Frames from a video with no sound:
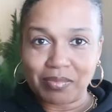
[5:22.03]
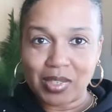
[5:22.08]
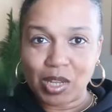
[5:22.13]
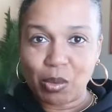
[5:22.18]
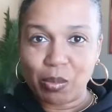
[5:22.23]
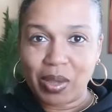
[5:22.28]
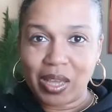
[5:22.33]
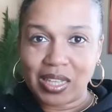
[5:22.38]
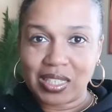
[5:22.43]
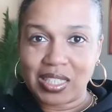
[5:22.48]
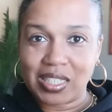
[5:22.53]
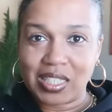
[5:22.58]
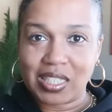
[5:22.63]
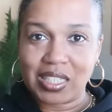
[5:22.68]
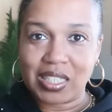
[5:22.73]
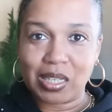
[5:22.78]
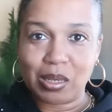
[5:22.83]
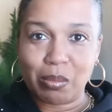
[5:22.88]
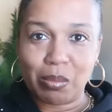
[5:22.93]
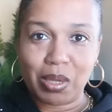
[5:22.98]
Don't pay
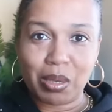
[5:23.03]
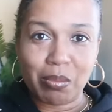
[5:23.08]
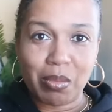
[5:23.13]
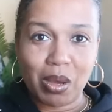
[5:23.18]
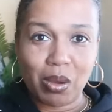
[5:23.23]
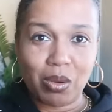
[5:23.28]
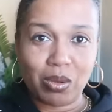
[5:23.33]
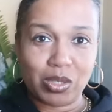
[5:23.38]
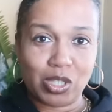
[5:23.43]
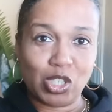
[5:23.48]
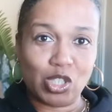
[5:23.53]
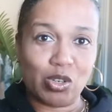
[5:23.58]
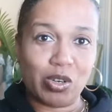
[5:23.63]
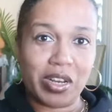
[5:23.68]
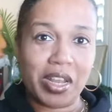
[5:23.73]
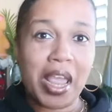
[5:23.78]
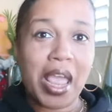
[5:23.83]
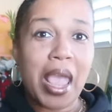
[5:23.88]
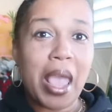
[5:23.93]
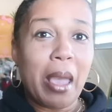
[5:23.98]
attention to the big bow on the
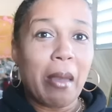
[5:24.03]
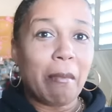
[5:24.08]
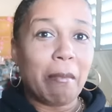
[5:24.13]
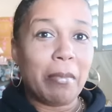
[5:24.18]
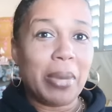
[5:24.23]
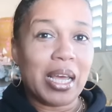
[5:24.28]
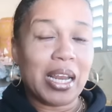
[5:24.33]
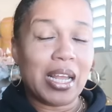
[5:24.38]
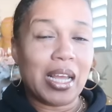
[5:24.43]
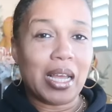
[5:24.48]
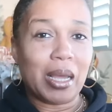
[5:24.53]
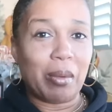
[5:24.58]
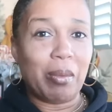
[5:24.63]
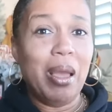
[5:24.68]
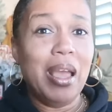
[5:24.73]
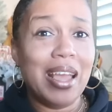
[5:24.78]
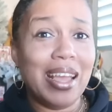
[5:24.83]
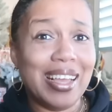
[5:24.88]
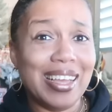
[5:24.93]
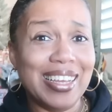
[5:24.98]
tree. But um,
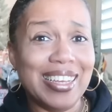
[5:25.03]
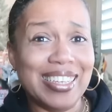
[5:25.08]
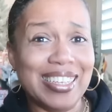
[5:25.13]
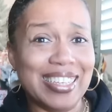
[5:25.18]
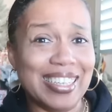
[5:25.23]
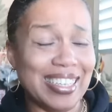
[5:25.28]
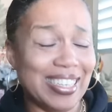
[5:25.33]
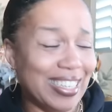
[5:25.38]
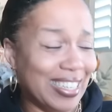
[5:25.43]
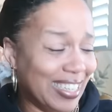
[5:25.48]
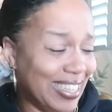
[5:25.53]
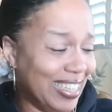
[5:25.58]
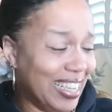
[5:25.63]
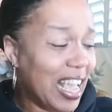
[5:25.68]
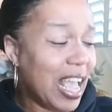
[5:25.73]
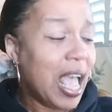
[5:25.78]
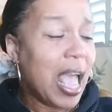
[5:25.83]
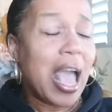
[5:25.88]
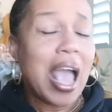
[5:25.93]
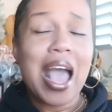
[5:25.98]

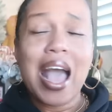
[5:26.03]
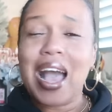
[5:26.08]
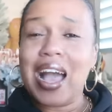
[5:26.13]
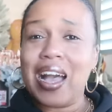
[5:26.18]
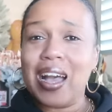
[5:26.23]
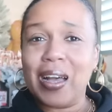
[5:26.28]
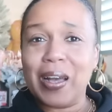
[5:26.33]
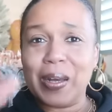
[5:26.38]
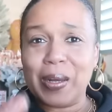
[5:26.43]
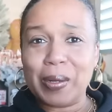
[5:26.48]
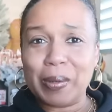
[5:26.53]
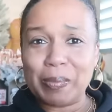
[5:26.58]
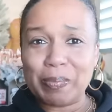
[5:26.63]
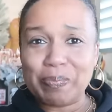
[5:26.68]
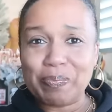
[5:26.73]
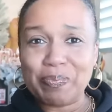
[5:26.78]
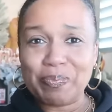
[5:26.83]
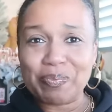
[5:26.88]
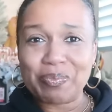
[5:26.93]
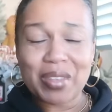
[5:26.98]

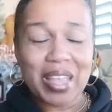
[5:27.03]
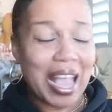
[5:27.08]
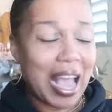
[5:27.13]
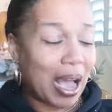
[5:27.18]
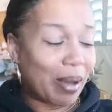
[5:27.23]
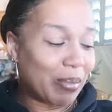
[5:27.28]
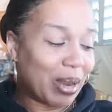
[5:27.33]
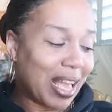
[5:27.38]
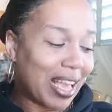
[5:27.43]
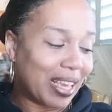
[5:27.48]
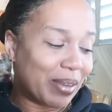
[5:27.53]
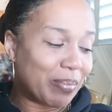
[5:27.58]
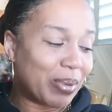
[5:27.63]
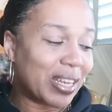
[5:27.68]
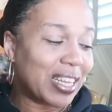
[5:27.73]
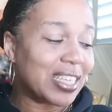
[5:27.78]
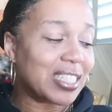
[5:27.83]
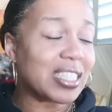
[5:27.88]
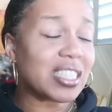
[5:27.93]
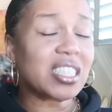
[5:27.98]
um, I'm like,
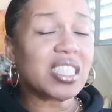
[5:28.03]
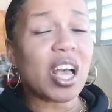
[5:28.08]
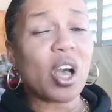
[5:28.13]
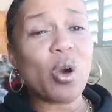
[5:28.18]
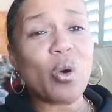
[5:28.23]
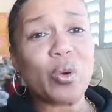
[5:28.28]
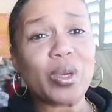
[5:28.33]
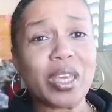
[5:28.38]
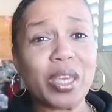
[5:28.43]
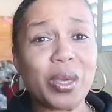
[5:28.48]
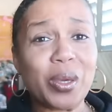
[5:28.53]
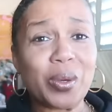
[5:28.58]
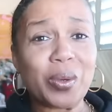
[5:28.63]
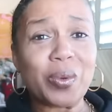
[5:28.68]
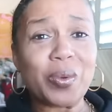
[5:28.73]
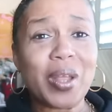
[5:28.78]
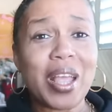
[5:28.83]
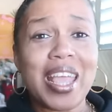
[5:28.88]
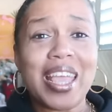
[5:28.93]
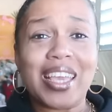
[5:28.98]
but it's so
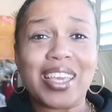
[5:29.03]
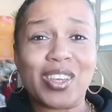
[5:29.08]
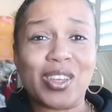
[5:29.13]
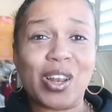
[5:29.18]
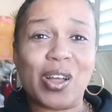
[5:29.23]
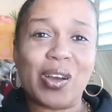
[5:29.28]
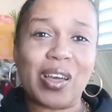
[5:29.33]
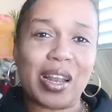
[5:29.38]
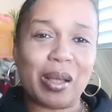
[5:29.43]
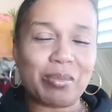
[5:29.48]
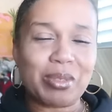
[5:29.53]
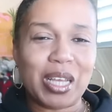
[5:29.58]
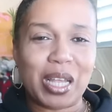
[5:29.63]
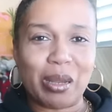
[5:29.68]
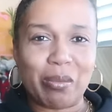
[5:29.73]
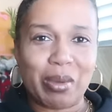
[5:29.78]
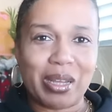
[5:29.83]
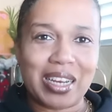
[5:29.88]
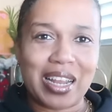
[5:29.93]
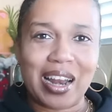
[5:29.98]
cute. You know, and I'm
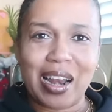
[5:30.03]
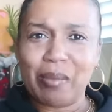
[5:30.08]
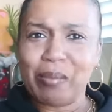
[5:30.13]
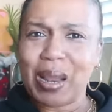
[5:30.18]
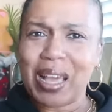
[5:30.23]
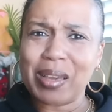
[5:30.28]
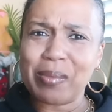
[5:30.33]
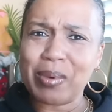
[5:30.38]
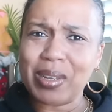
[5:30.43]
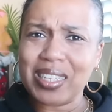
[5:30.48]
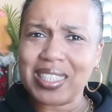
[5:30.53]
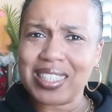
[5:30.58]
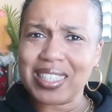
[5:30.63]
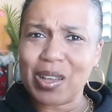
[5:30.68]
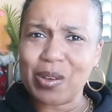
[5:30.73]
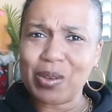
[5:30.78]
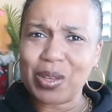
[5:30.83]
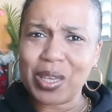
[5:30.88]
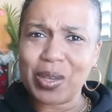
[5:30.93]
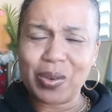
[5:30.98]
telling my daughter, I'm like, but it's
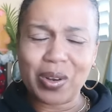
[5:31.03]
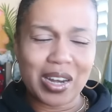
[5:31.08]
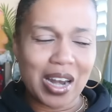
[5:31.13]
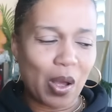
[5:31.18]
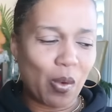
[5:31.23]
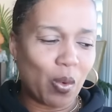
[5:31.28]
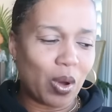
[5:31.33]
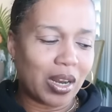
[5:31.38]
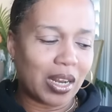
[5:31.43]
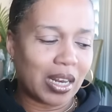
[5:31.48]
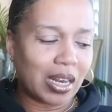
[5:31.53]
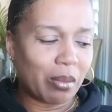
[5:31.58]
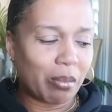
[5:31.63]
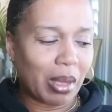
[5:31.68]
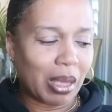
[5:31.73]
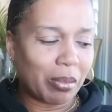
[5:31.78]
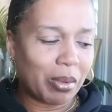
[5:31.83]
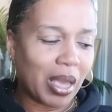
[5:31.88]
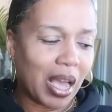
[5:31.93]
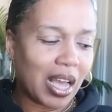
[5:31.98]
so cute, and I want it, and
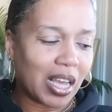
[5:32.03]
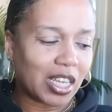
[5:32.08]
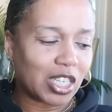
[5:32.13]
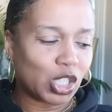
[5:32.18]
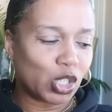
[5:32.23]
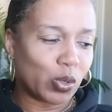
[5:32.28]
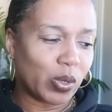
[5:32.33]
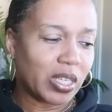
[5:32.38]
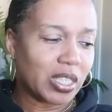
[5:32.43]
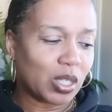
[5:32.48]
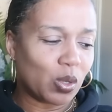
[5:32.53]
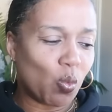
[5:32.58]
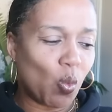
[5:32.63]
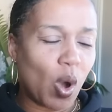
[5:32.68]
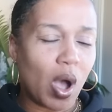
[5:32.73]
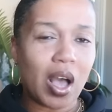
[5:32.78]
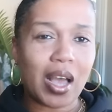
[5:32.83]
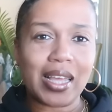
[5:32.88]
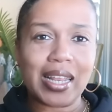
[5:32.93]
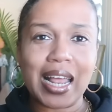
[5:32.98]
maybe I can drink some
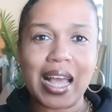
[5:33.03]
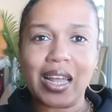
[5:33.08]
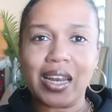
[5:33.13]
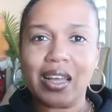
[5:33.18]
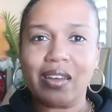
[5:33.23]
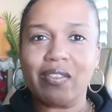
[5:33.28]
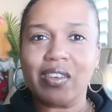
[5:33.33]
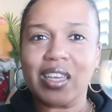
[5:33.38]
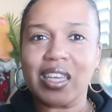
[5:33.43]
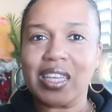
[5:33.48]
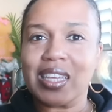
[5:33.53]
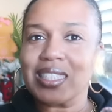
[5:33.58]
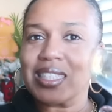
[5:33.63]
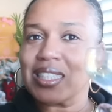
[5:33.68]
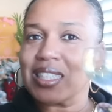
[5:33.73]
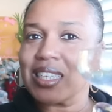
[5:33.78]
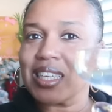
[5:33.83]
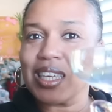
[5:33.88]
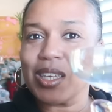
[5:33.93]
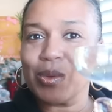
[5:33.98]
wine out of it. It's
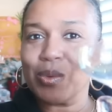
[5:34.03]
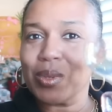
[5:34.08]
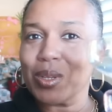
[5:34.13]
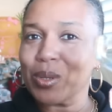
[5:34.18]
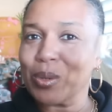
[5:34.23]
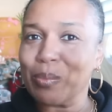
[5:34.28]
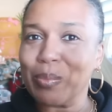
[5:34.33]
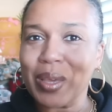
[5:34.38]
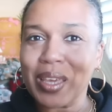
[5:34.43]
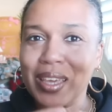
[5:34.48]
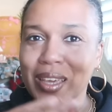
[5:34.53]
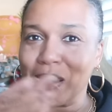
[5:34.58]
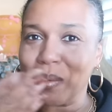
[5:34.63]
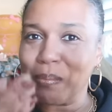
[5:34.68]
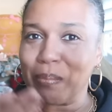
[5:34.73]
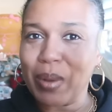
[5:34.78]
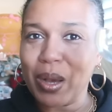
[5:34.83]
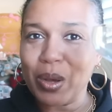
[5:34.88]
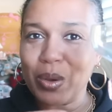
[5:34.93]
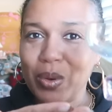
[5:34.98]
the cute little pink
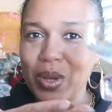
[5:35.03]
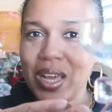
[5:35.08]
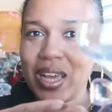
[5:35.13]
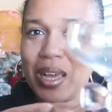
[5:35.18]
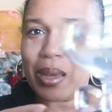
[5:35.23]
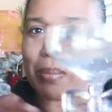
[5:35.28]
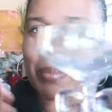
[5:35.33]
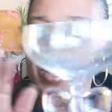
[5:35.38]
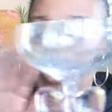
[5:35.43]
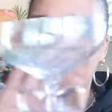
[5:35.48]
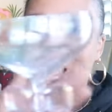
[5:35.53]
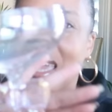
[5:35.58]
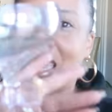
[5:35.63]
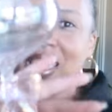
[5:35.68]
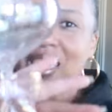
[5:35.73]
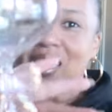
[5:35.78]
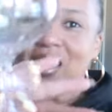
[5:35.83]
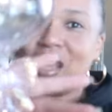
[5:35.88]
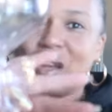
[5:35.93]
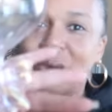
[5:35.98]
bow cup,
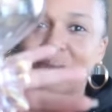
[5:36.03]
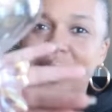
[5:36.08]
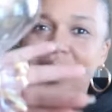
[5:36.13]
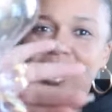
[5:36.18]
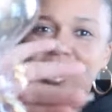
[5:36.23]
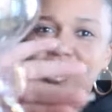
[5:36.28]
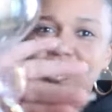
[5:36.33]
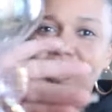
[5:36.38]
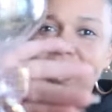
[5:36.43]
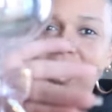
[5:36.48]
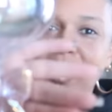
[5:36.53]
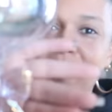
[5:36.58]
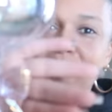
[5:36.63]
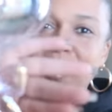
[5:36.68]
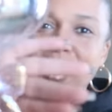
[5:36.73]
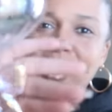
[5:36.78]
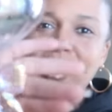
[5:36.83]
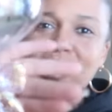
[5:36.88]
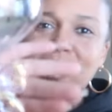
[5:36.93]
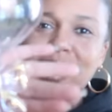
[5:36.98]
you know, with the little pink
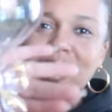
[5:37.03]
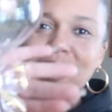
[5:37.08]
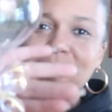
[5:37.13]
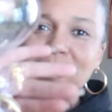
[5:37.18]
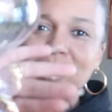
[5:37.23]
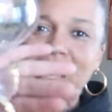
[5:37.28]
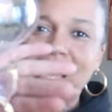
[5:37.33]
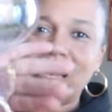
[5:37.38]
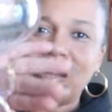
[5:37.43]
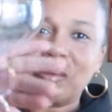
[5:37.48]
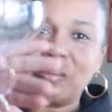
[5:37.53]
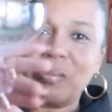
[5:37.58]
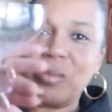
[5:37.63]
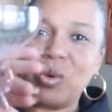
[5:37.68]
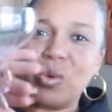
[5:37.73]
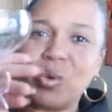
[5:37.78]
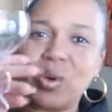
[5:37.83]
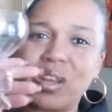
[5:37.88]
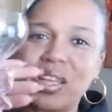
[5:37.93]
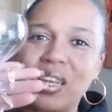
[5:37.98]
bow at the bottom
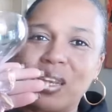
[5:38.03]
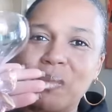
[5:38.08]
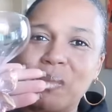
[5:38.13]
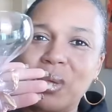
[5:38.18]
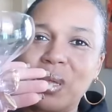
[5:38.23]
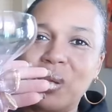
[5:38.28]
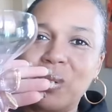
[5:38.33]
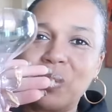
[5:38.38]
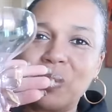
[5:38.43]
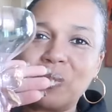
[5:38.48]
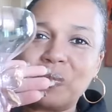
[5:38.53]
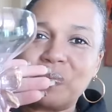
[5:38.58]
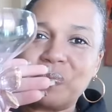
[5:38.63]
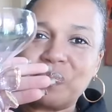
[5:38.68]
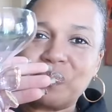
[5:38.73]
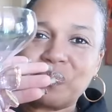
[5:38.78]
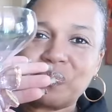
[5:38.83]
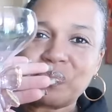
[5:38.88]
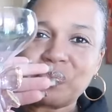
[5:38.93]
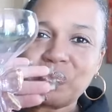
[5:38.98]
or in the middle.
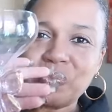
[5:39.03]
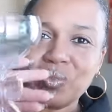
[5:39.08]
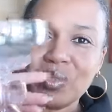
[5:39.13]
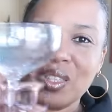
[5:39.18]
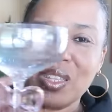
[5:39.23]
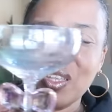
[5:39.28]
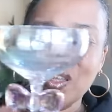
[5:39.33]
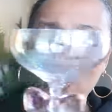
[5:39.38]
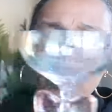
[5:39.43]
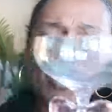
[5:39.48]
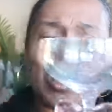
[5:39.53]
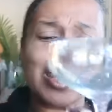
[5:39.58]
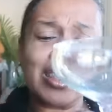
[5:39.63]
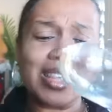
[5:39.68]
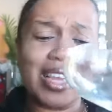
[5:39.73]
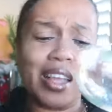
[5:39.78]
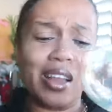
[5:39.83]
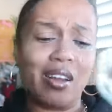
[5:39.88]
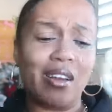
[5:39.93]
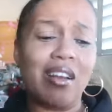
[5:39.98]
Right
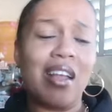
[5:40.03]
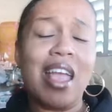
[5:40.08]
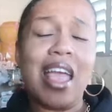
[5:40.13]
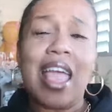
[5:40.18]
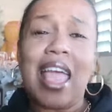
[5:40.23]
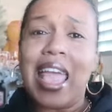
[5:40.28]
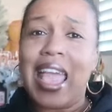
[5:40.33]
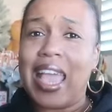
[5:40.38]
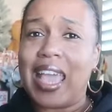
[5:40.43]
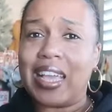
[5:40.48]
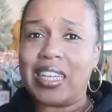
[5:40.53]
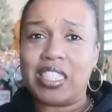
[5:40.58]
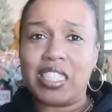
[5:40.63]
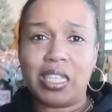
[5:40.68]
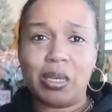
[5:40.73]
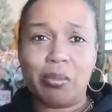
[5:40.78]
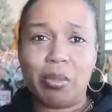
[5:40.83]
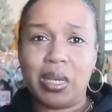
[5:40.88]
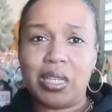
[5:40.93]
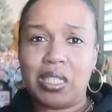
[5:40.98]
there. And
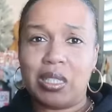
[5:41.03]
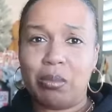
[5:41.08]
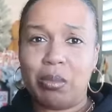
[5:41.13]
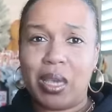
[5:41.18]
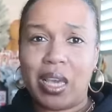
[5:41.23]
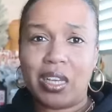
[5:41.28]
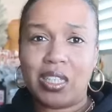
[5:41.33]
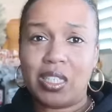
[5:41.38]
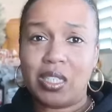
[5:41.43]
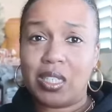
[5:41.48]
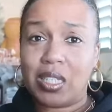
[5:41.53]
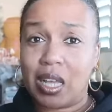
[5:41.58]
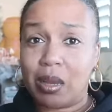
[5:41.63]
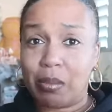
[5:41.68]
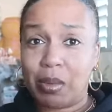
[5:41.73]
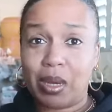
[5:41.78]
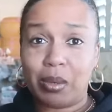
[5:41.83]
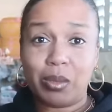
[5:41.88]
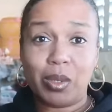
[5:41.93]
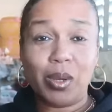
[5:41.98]
she busted me out. She was like,
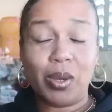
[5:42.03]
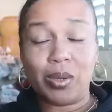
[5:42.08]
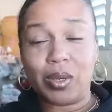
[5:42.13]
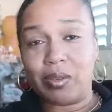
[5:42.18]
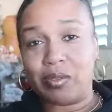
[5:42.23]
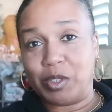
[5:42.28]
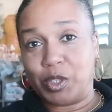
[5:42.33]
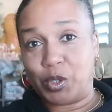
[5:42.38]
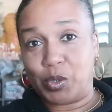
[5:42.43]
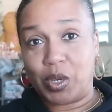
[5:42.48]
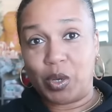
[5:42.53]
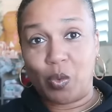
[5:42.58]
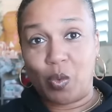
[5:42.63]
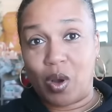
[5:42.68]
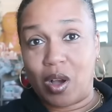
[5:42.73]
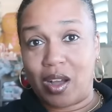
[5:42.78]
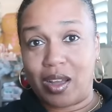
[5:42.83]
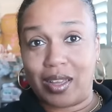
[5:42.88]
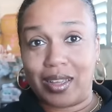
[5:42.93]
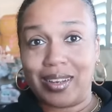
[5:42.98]
Mom, you don't even drink
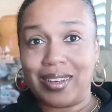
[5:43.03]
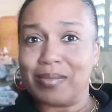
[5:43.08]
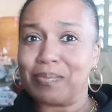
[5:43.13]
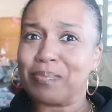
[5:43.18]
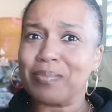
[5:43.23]
wine.